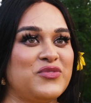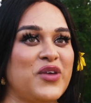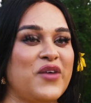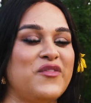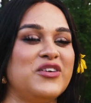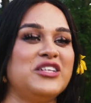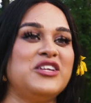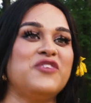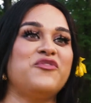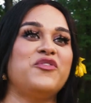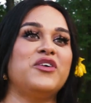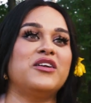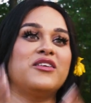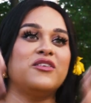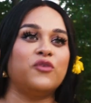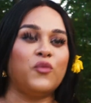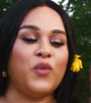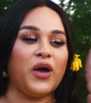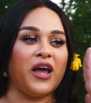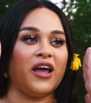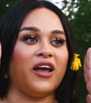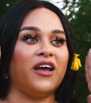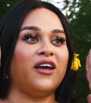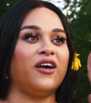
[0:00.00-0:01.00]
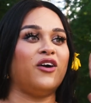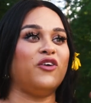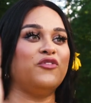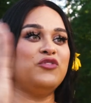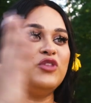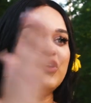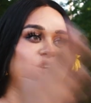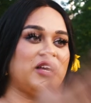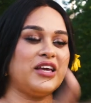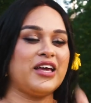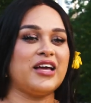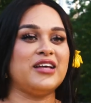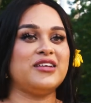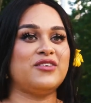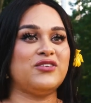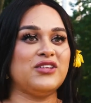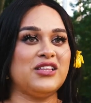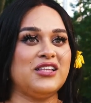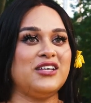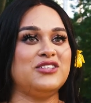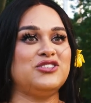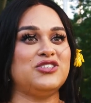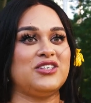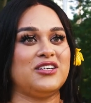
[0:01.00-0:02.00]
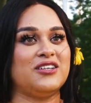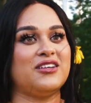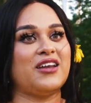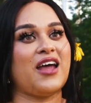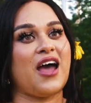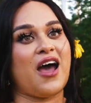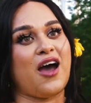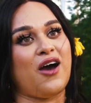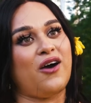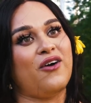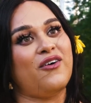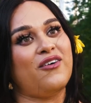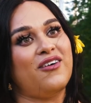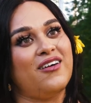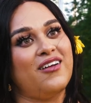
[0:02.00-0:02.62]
we have a different way of looking at religion now.